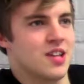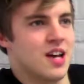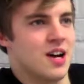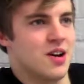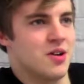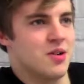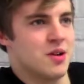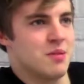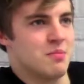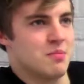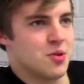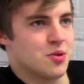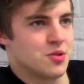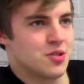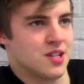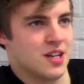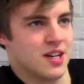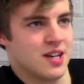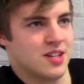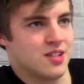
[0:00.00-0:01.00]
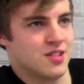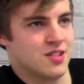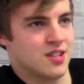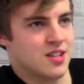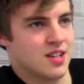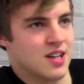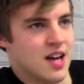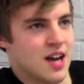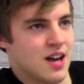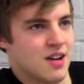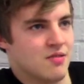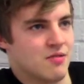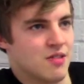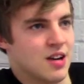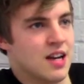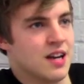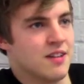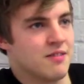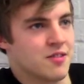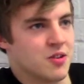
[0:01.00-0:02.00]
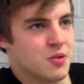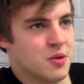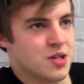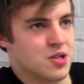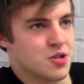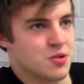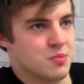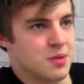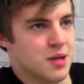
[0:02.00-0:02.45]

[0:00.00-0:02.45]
how important it is to get really influential